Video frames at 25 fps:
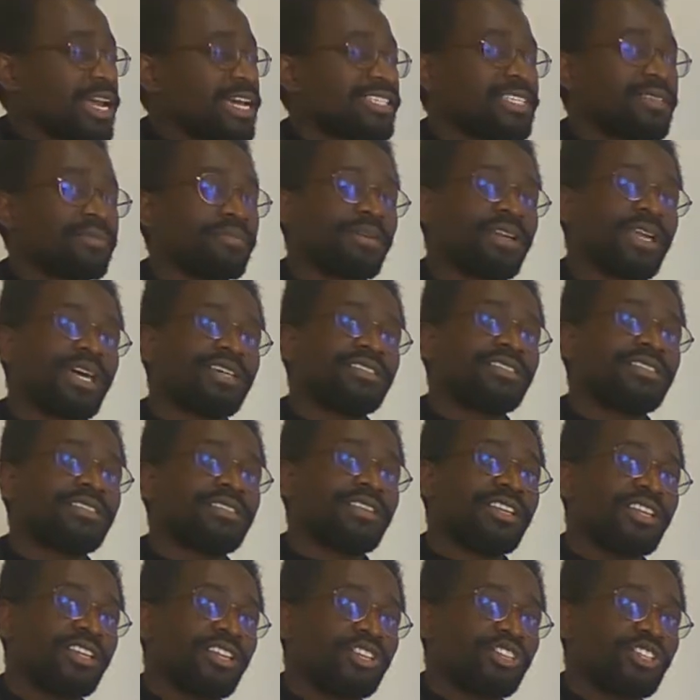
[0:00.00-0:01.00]
It symbolizes
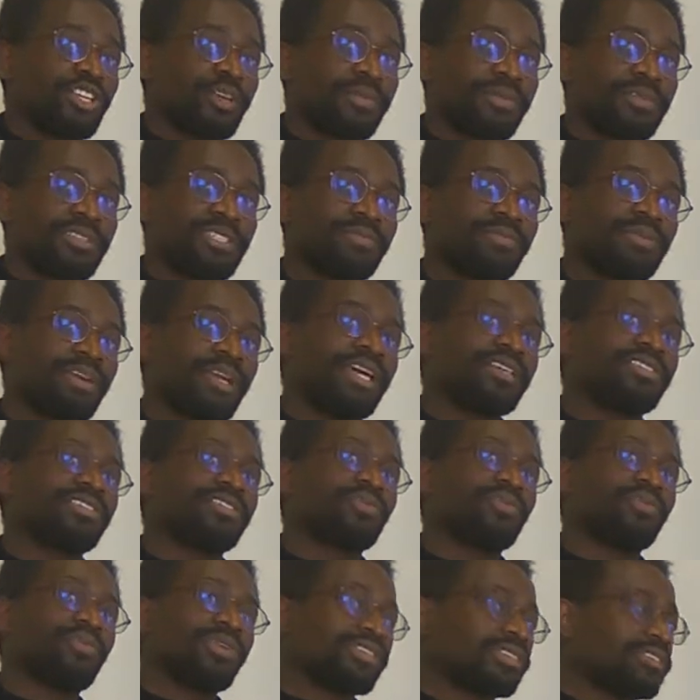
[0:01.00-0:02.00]
leadership, it
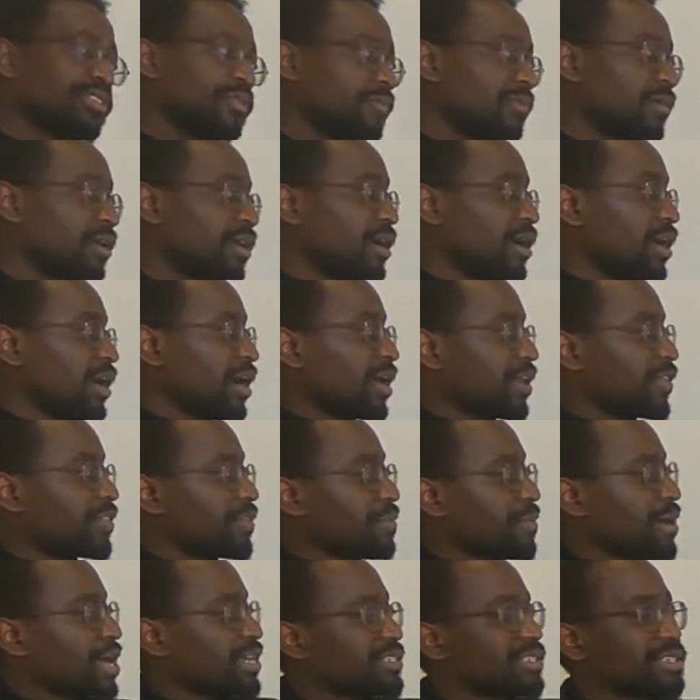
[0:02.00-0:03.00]
symbolizes wisdom. The
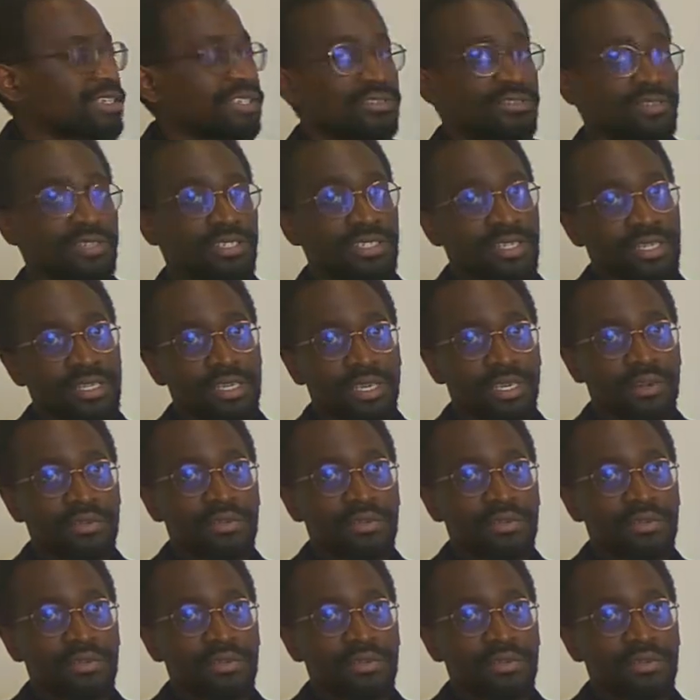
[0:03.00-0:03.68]
mask is Riziki.